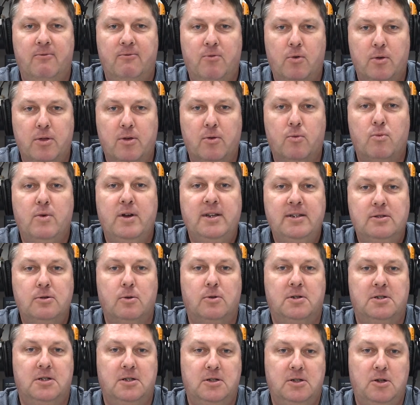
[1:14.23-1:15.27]
for the
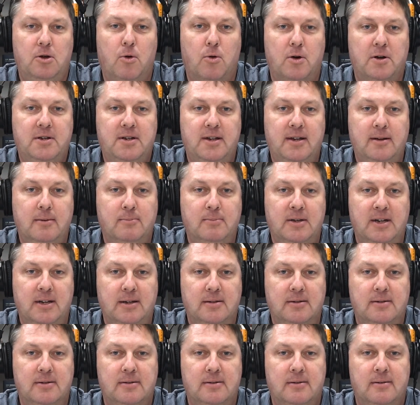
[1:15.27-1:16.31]
resources your team
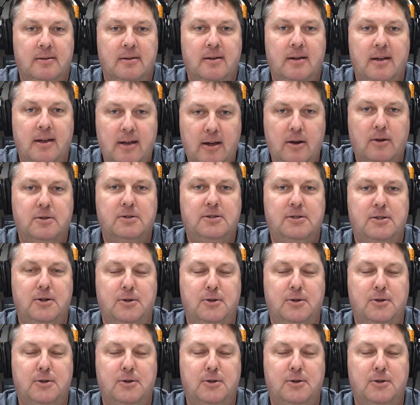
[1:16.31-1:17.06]
needs? Here's